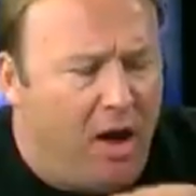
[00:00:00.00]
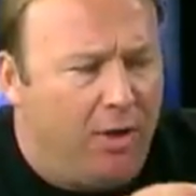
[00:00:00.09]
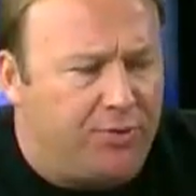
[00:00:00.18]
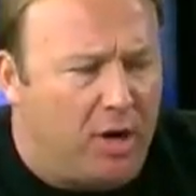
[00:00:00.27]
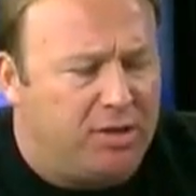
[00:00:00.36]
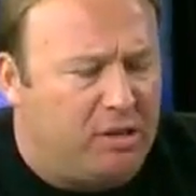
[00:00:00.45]

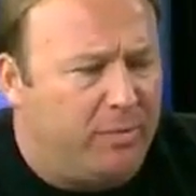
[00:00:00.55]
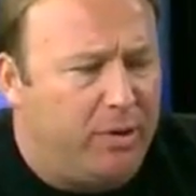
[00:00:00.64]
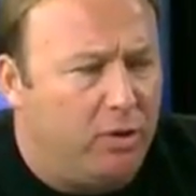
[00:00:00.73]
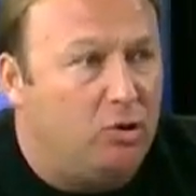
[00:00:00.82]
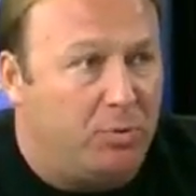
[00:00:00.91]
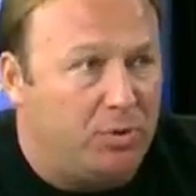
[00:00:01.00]
followed the trial, some of the
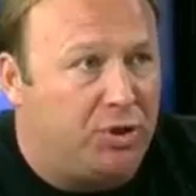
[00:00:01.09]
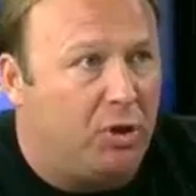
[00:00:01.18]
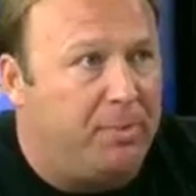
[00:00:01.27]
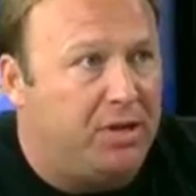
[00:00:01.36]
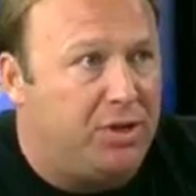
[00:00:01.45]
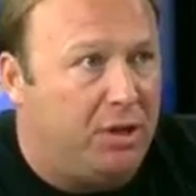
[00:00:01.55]
news, but was
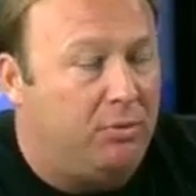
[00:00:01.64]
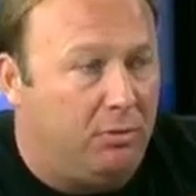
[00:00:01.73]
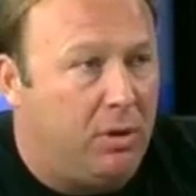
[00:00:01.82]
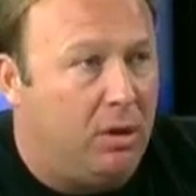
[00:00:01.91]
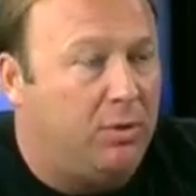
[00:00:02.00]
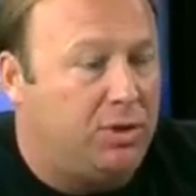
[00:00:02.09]
so busy,
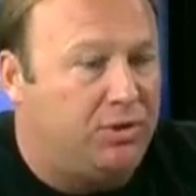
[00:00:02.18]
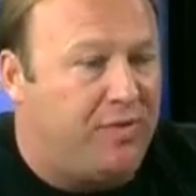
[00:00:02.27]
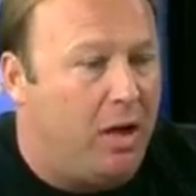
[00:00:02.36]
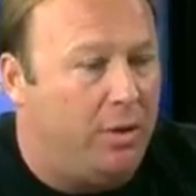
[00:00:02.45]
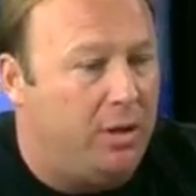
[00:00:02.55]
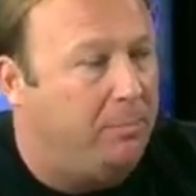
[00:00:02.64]
you know, was just
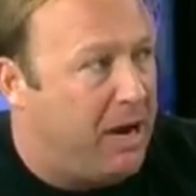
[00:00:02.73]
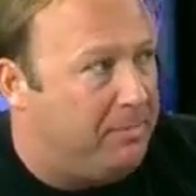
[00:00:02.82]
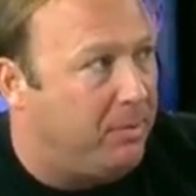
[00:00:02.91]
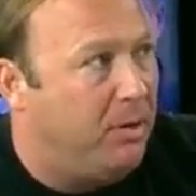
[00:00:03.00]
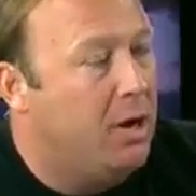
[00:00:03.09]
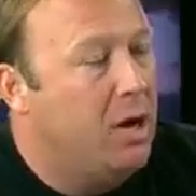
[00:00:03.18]
following it in the
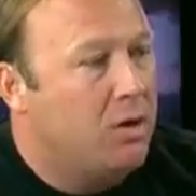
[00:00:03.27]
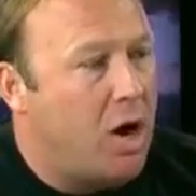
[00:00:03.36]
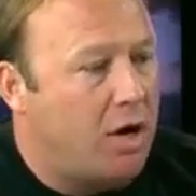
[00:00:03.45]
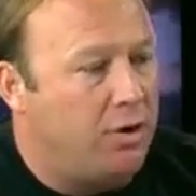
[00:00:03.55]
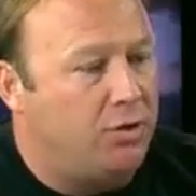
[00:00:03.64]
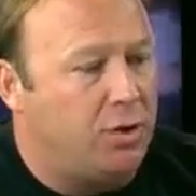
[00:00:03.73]
paper and
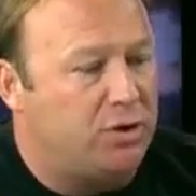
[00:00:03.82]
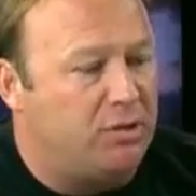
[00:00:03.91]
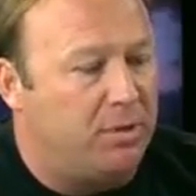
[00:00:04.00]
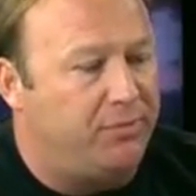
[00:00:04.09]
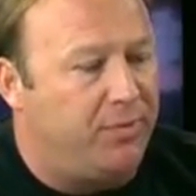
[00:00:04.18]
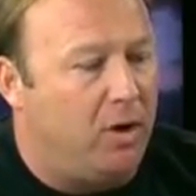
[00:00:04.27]
talking to Joe
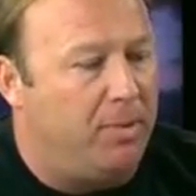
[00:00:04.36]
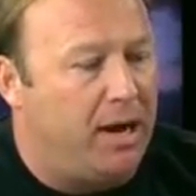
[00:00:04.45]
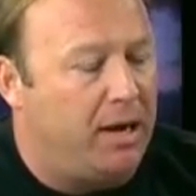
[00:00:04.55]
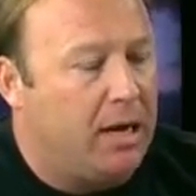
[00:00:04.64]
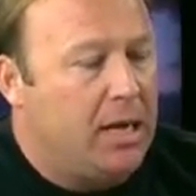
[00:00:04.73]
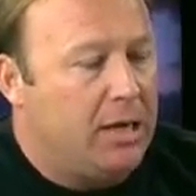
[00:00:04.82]
some on the phone, but
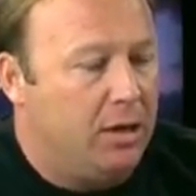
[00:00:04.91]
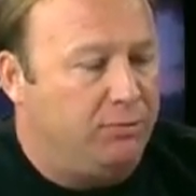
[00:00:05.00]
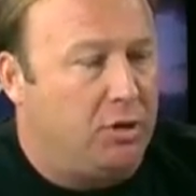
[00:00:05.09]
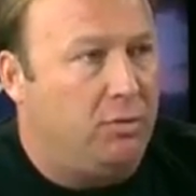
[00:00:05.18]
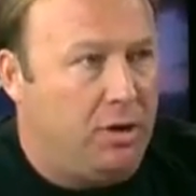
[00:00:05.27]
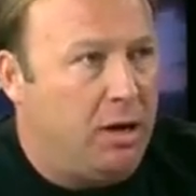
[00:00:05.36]
I, you know,
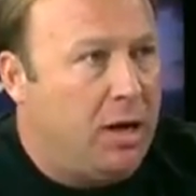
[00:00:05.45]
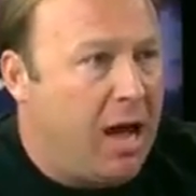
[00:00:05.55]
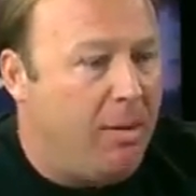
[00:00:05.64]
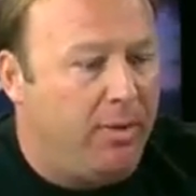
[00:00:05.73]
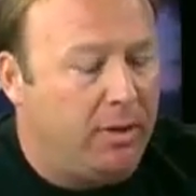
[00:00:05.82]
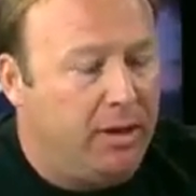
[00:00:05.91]
don't
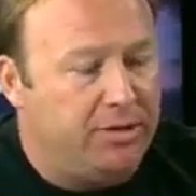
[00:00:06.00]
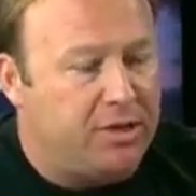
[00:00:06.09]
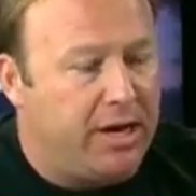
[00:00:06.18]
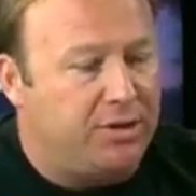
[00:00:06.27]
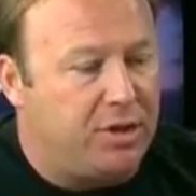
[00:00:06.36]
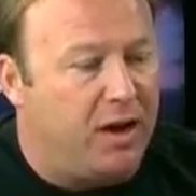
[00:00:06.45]
have a little
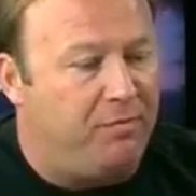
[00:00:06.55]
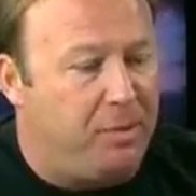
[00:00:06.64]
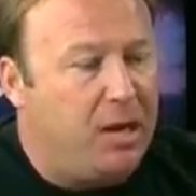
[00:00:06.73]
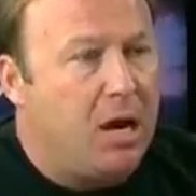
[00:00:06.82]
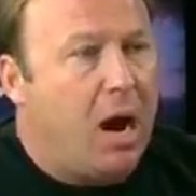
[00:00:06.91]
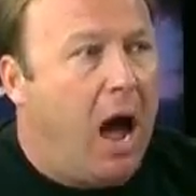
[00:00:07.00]
inside stuff.
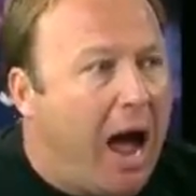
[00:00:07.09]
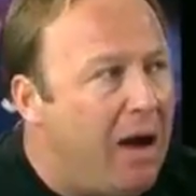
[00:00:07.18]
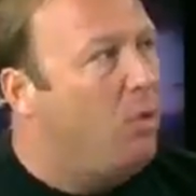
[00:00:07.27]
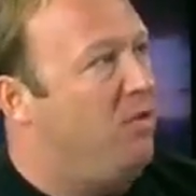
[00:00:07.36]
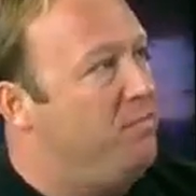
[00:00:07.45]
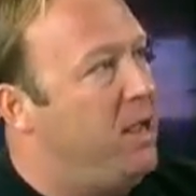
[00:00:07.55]
But
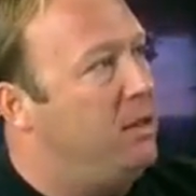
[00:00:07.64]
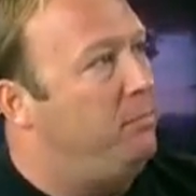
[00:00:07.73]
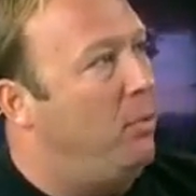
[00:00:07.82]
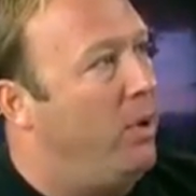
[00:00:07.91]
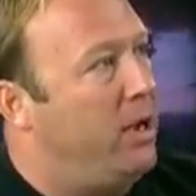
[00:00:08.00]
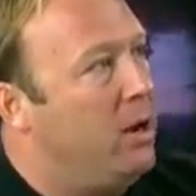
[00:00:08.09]
I would have made the
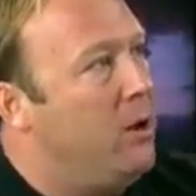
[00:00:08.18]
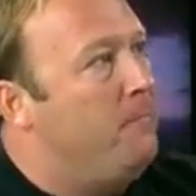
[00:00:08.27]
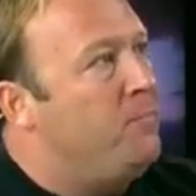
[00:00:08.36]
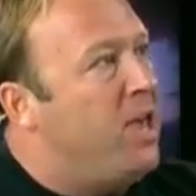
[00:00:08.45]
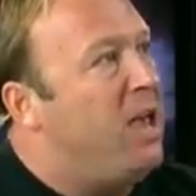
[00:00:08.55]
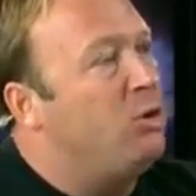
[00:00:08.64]
point,
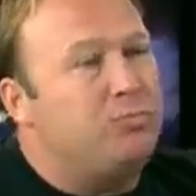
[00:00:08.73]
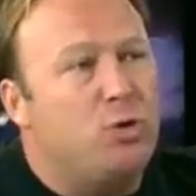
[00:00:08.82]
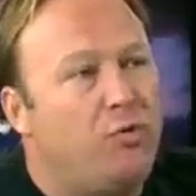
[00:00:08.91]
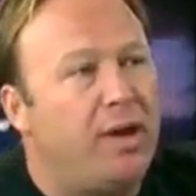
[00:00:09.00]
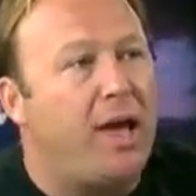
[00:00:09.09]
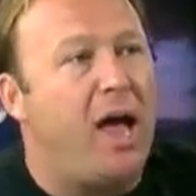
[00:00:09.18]
he was
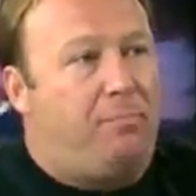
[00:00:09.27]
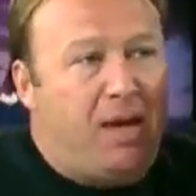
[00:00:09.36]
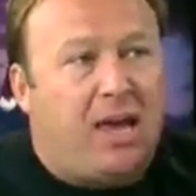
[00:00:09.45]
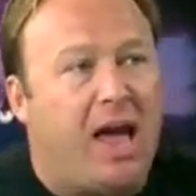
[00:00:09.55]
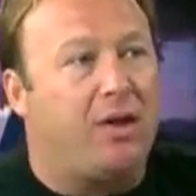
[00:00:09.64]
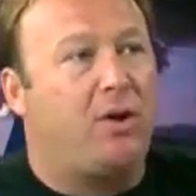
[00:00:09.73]
moving up.
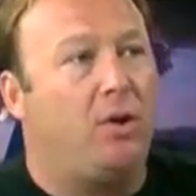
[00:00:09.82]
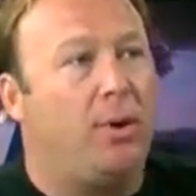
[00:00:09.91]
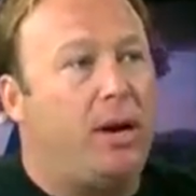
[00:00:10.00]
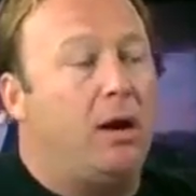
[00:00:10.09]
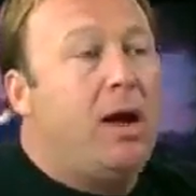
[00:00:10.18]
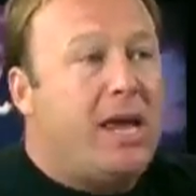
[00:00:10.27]
He had a
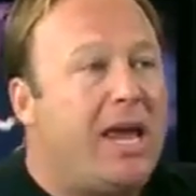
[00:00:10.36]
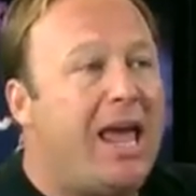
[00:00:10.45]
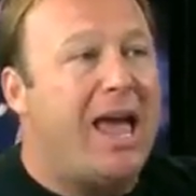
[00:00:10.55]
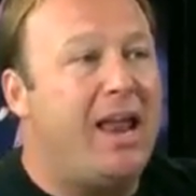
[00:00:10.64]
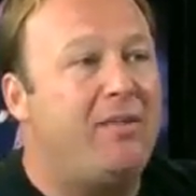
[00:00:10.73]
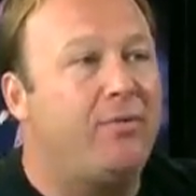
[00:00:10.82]
career. He
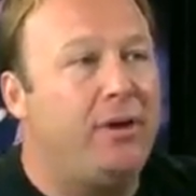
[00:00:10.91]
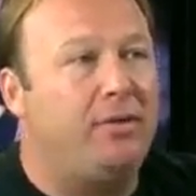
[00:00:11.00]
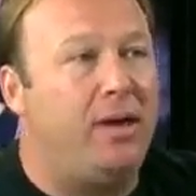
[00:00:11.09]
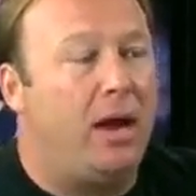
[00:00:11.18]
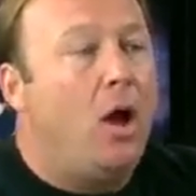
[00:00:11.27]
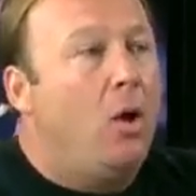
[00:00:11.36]
had
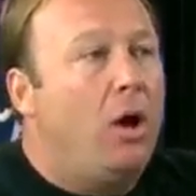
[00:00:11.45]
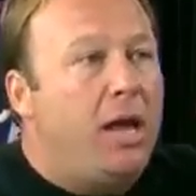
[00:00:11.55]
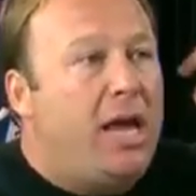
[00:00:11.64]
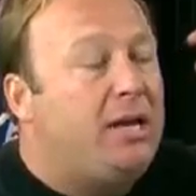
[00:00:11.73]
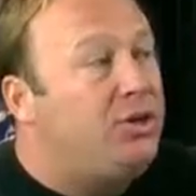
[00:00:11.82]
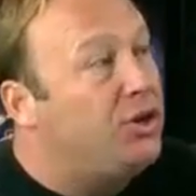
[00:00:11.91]
everything.
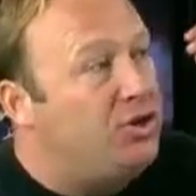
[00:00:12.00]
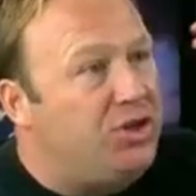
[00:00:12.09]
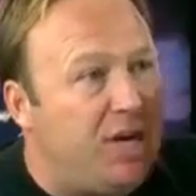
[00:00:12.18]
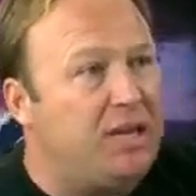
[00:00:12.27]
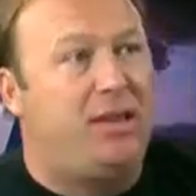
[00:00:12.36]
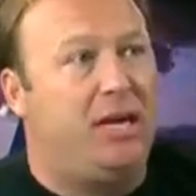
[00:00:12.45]
He just
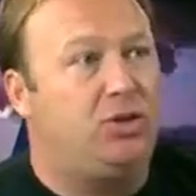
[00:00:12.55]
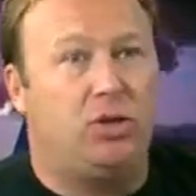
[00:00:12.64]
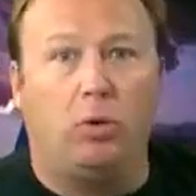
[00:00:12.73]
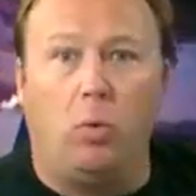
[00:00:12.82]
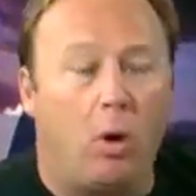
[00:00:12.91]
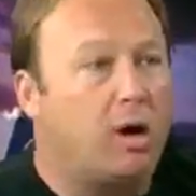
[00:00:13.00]
did this
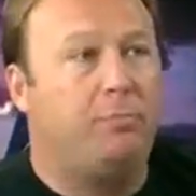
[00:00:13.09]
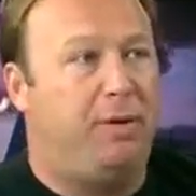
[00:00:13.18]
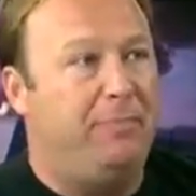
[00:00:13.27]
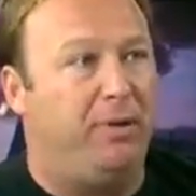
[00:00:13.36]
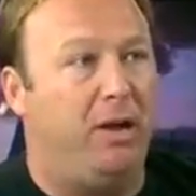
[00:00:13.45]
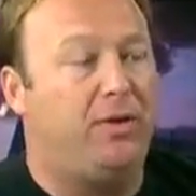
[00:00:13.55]
to warn
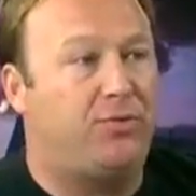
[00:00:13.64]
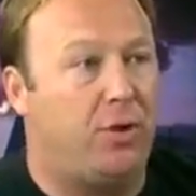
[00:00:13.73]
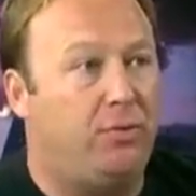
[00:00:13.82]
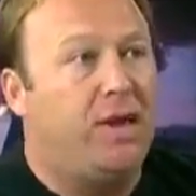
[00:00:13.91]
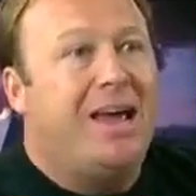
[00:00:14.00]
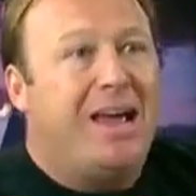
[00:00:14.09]
people of the
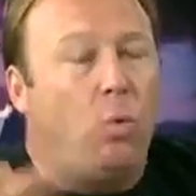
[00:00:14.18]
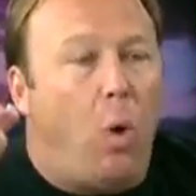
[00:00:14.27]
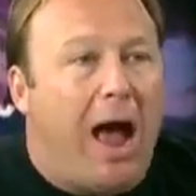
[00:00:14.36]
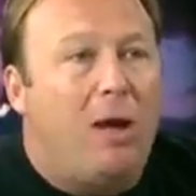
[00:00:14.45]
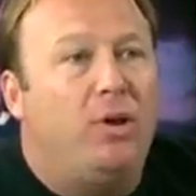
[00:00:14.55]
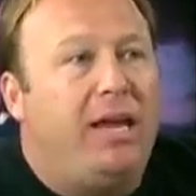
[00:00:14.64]
truth.
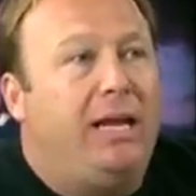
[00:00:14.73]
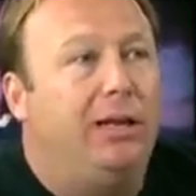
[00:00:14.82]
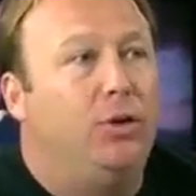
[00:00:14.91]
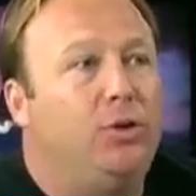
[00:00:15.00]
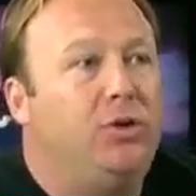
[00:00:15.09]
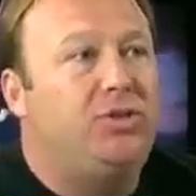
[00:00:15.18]
Why would he
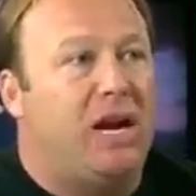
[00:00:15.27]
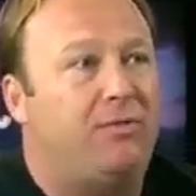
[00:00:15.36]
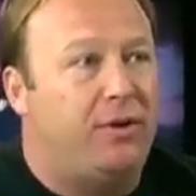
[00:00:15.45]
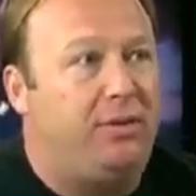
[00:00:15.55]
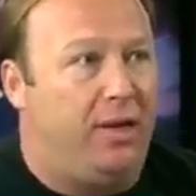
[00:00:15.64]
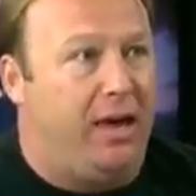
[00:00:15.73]
lose
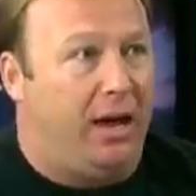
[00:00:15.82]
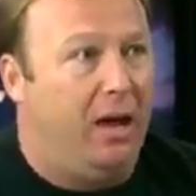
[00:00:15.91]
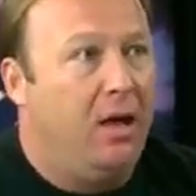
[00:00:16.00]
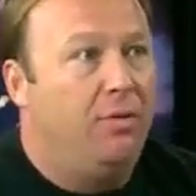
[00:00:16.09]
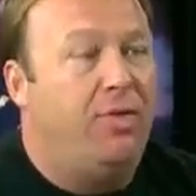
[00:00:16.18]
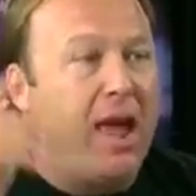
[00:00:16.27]
everything?
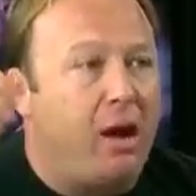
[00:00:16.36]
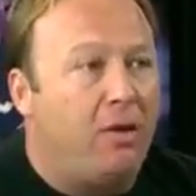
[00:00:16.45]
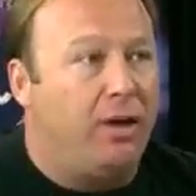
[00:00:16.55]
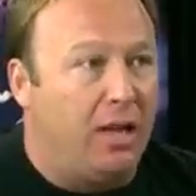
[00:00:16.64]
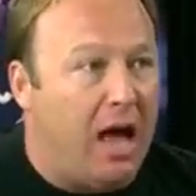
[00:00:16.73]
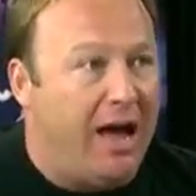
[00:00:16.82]

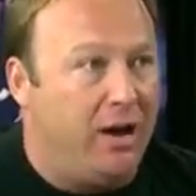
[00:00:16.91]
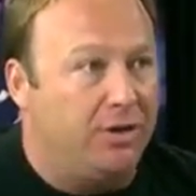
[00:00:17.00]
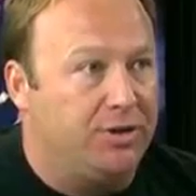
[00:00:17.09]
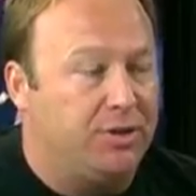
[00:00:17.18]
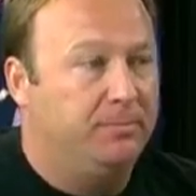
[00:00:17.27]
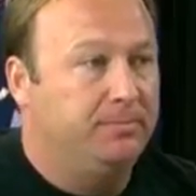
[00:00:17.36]
They're the
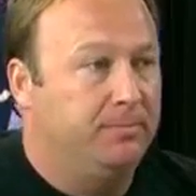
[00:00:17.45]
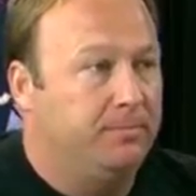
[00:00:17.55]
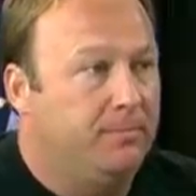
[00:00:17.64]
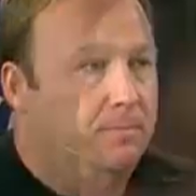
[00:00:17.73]
liars. That